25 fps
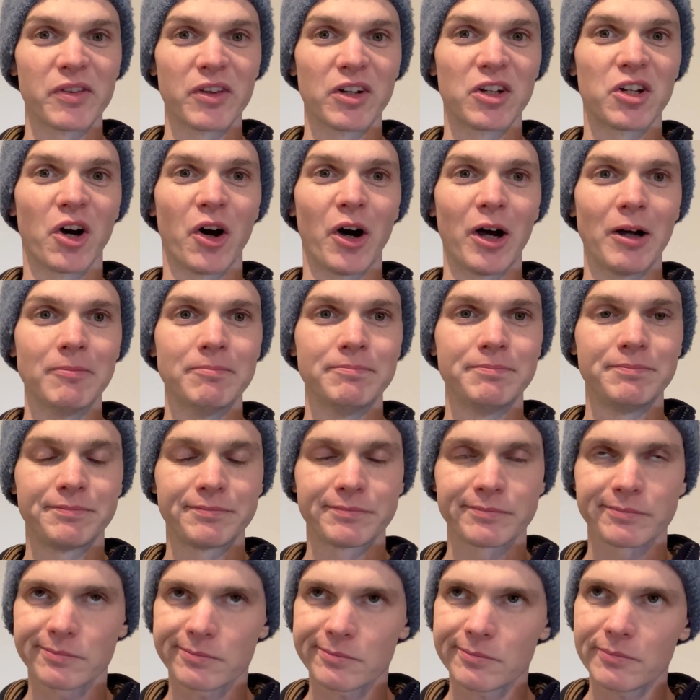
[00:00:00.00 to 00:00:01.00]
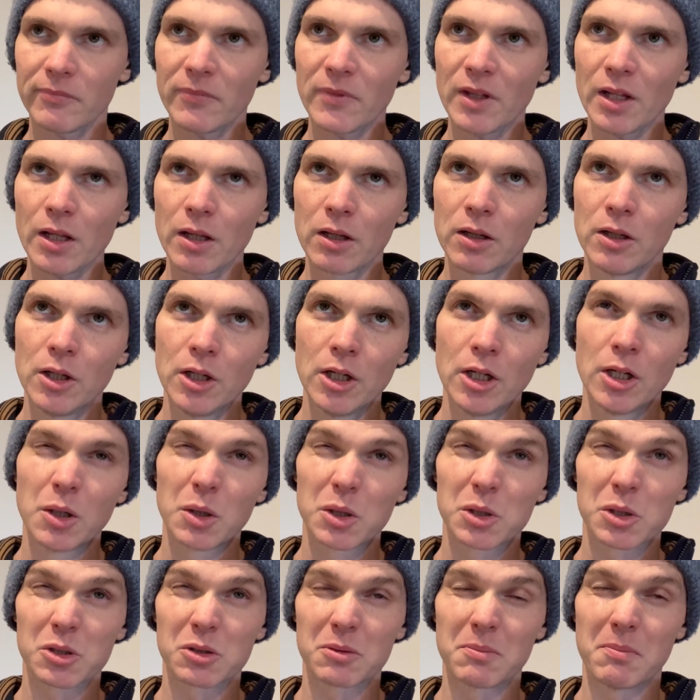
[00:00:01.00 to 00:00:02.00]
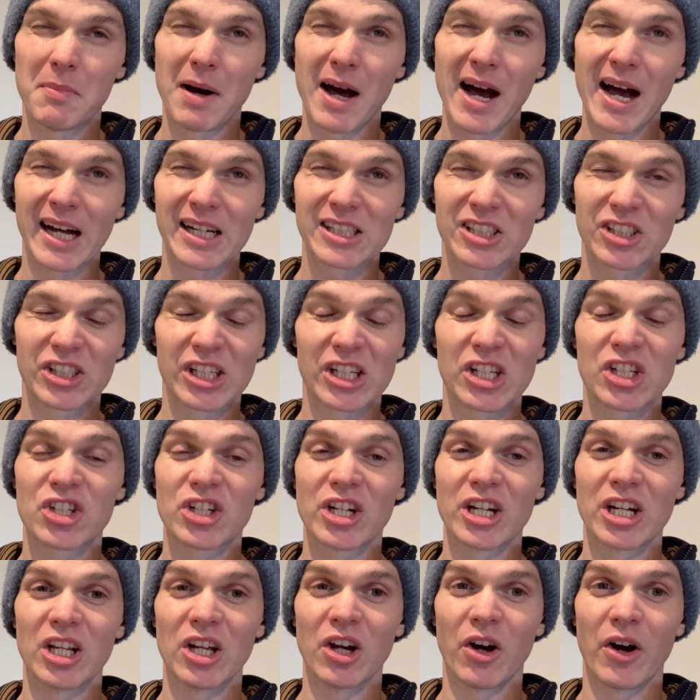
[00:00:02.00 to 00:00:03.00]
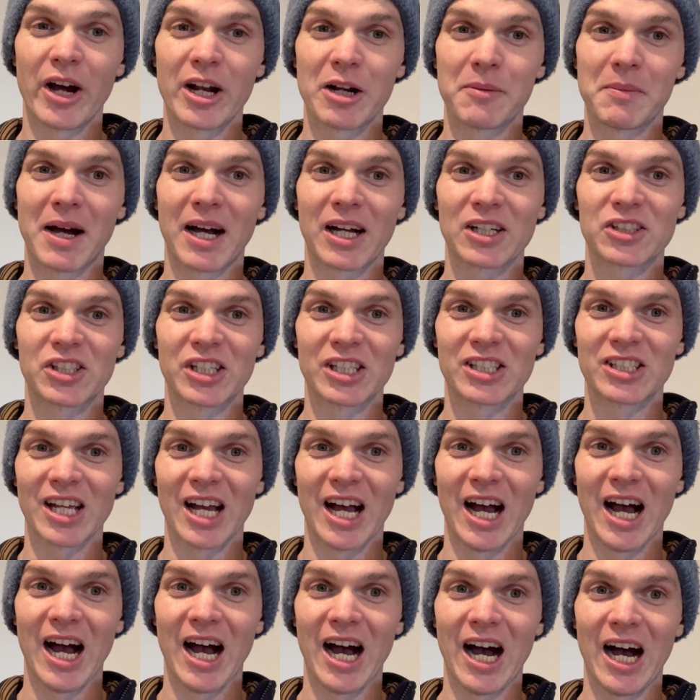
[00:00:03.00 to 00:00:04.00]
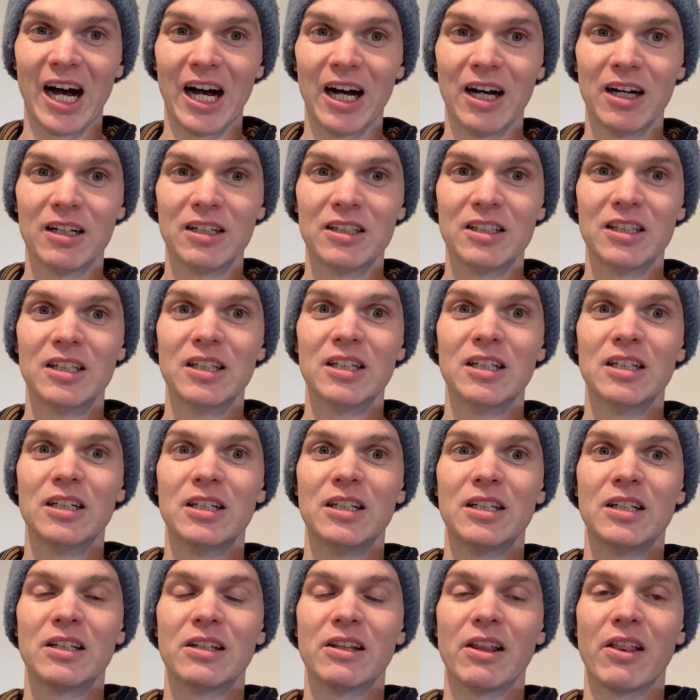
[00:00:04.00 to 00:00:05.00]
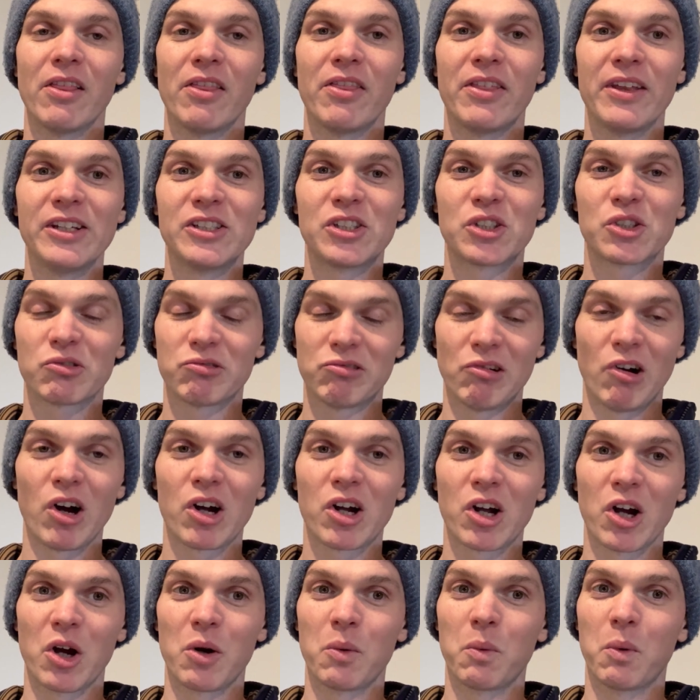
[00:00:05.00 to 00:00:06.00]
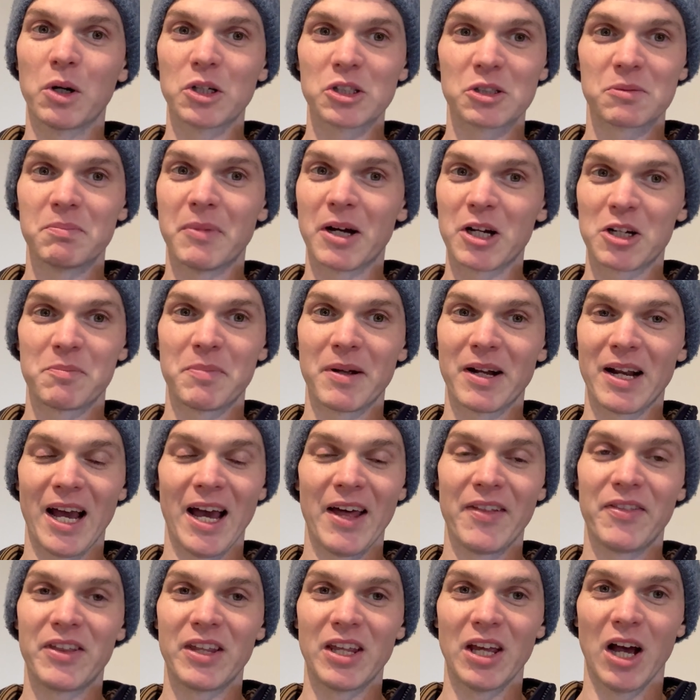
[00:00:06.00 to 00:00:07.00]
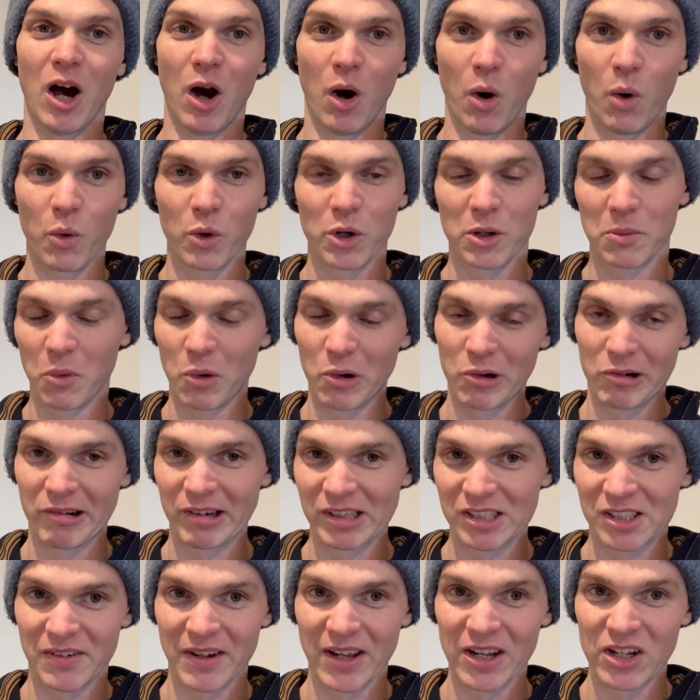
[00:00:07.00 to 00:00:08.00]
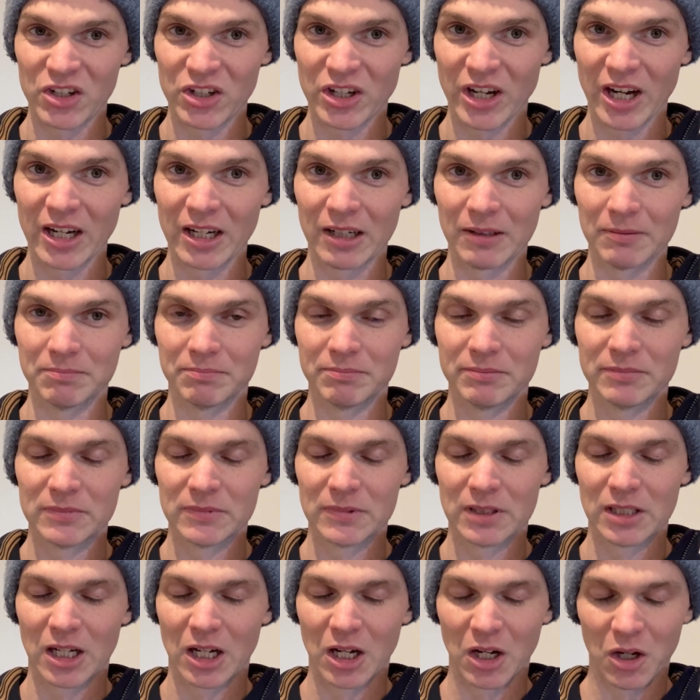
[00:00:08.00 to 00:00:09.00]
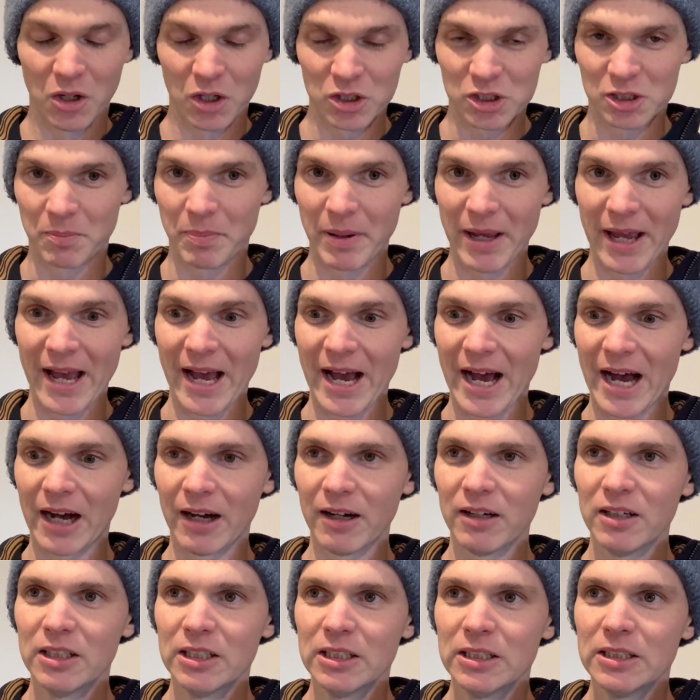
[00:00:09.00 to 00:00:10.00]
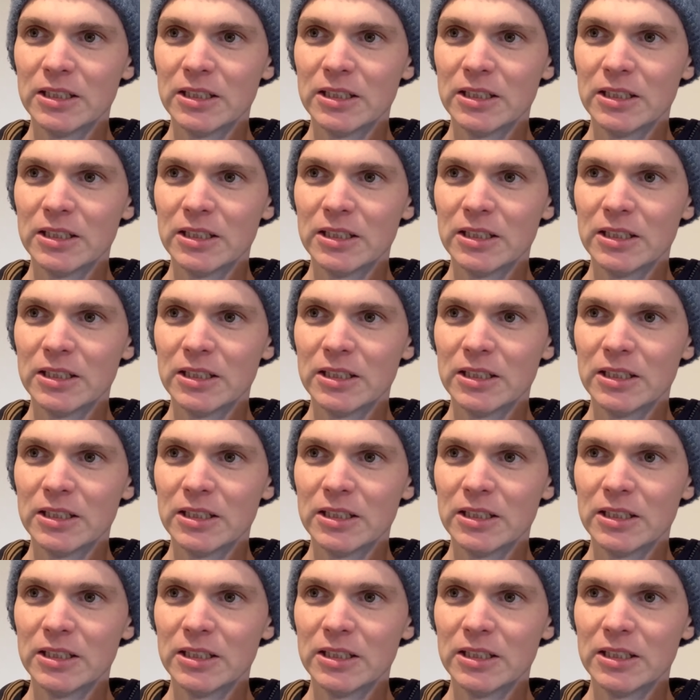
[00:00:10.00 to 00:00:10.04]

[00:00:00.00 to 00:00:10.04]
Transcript: at the time, which was a Mark 6 GDI and a Mark 6R, the Sirocco was much better. It had the older, more aggressive engine in it, lots of power,